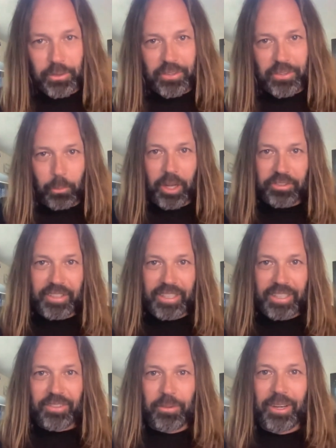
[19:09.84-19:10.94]
students that are
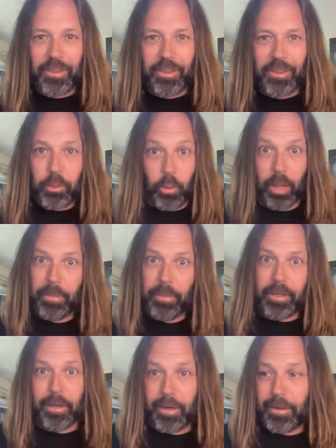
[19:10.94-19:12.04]
watching this. That they're like, well, I'm
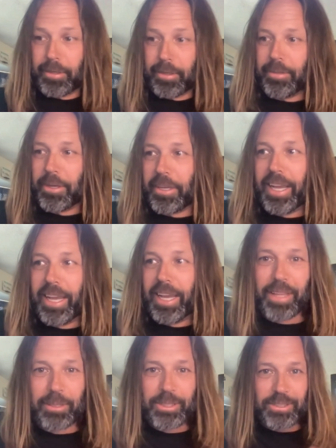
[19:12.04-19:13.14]
not gonna hire a
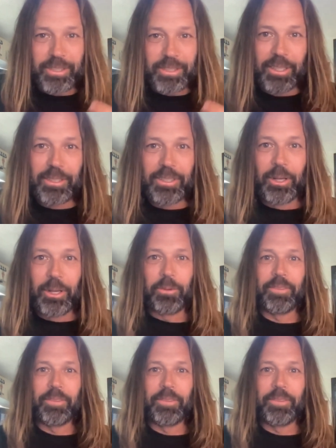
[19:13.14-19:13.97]
guy. Now He's saying that,